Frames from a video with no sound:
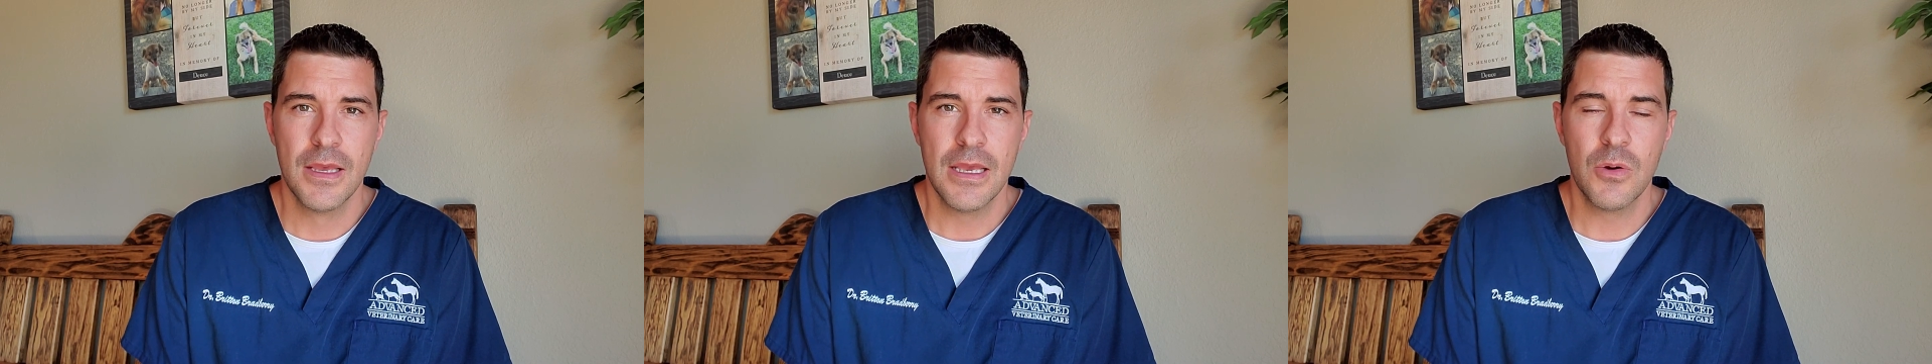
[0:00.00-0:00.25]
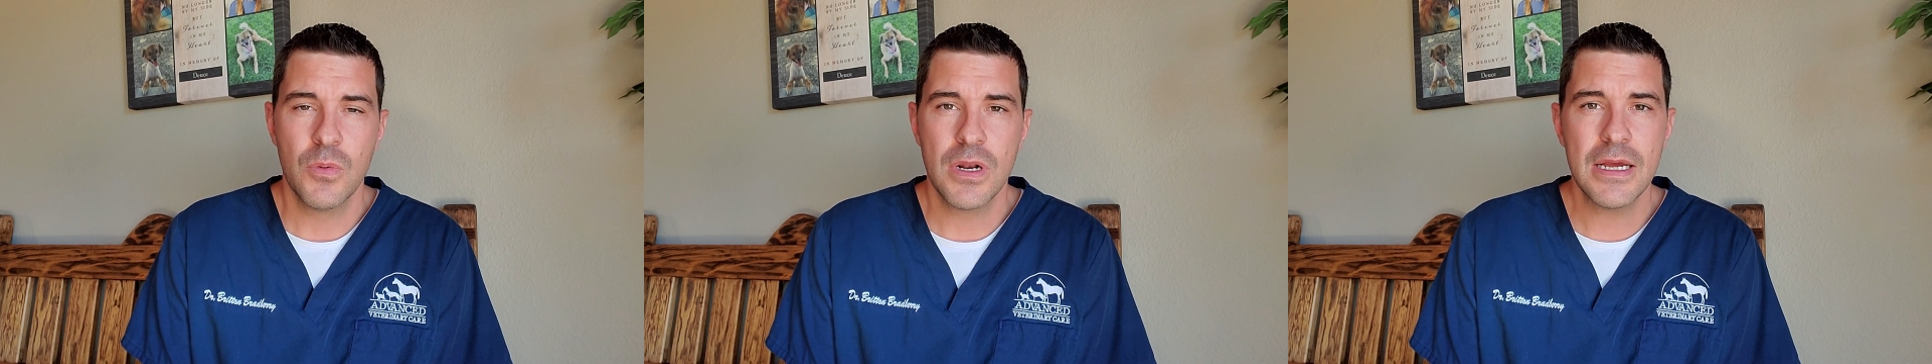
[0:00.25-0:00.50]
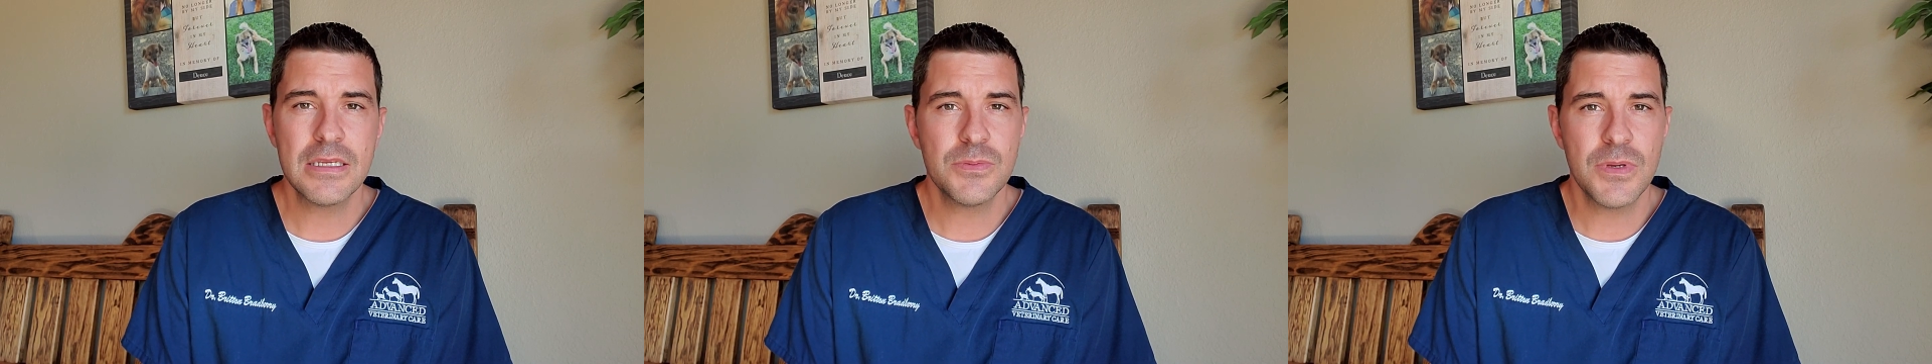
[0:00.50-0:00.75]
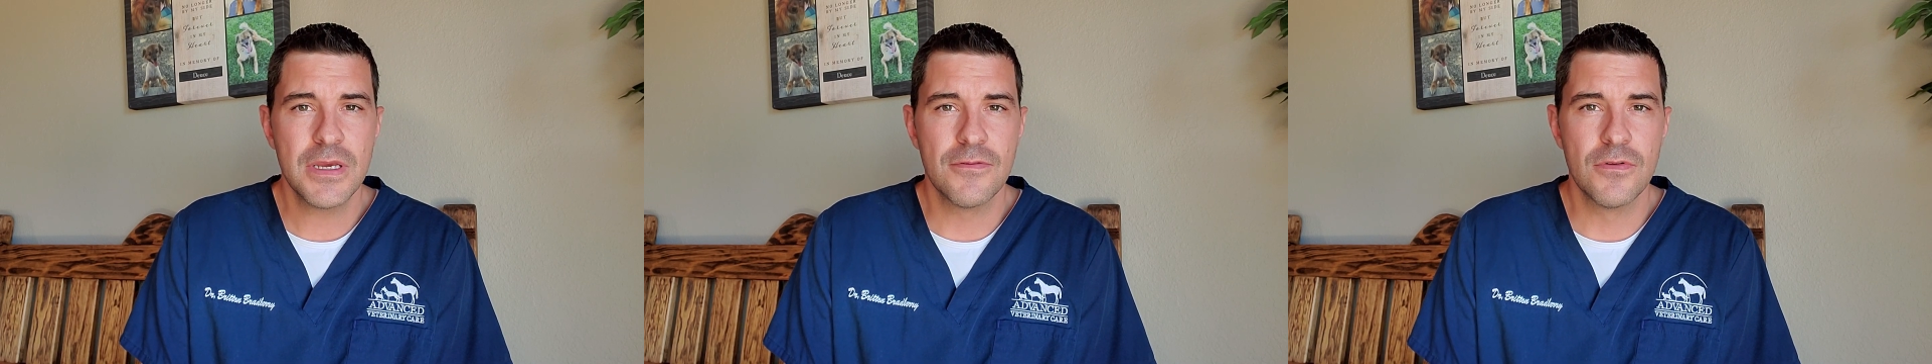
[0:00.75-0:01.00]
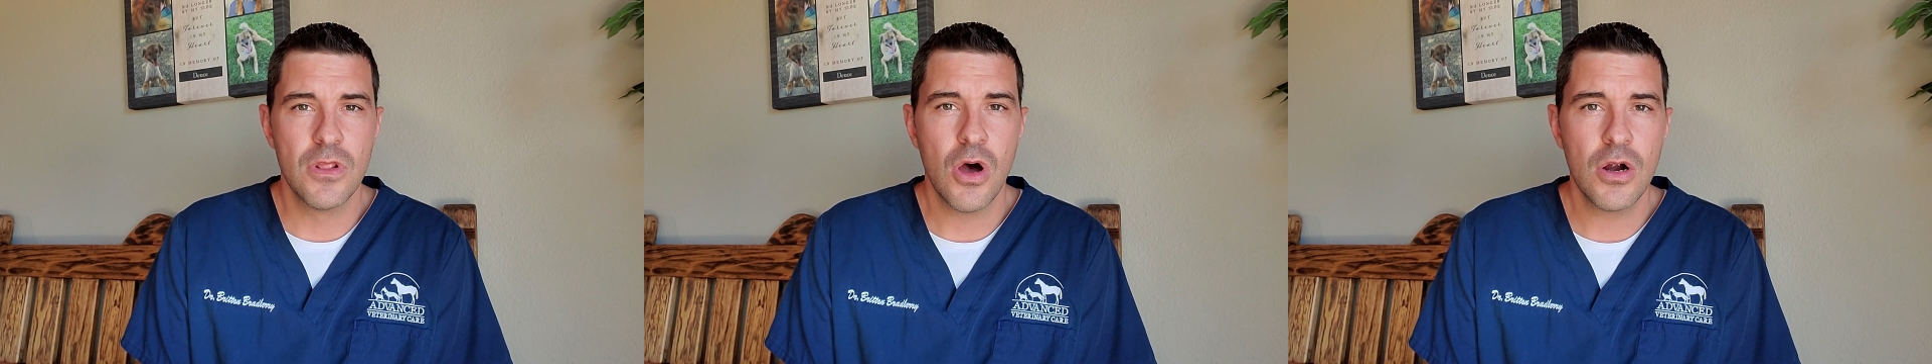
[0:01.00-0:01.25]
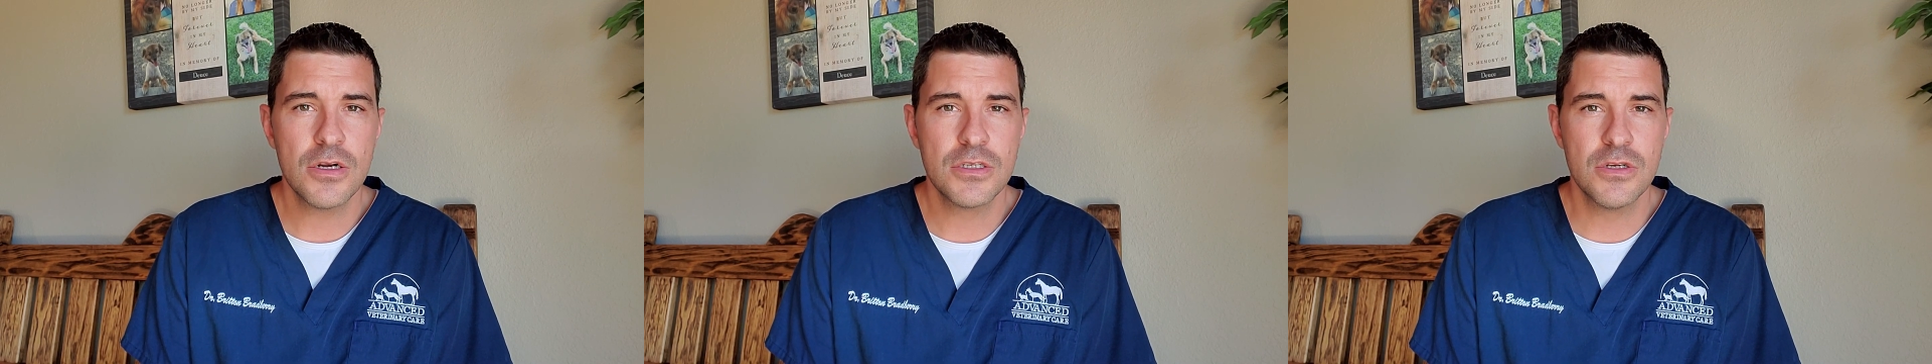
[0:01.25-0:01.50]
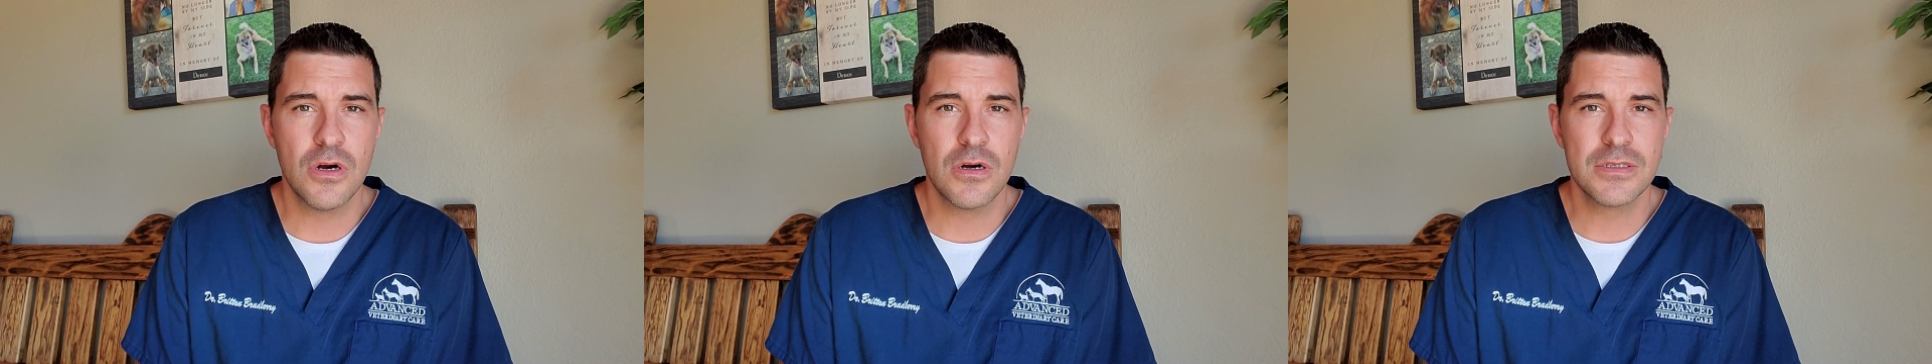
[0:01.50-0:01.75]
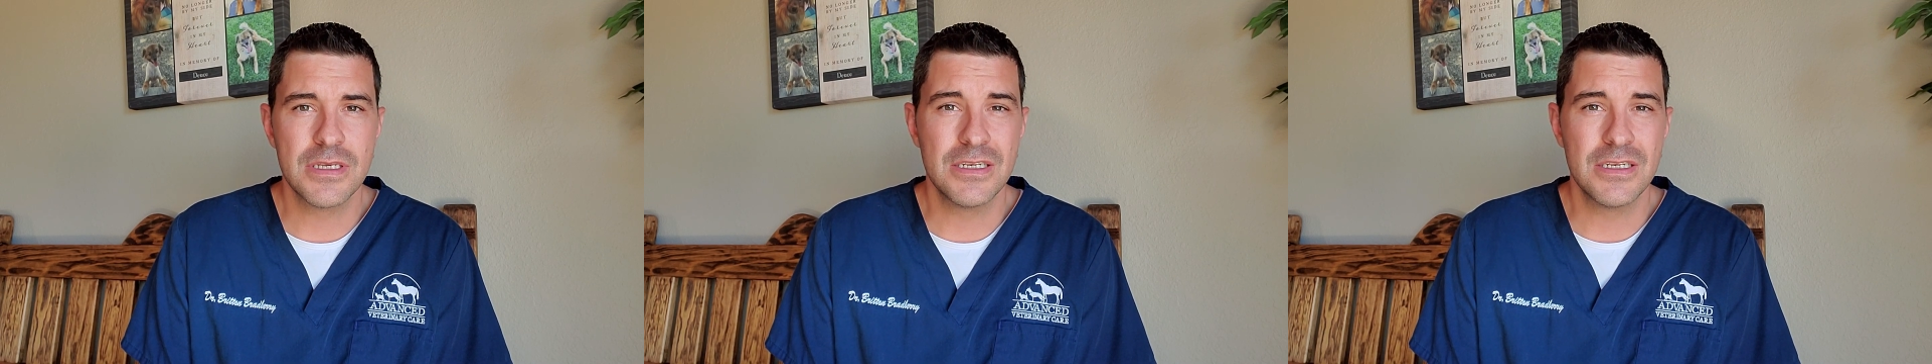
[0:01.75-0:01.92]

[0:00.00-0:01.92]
And when I speak of large dogs,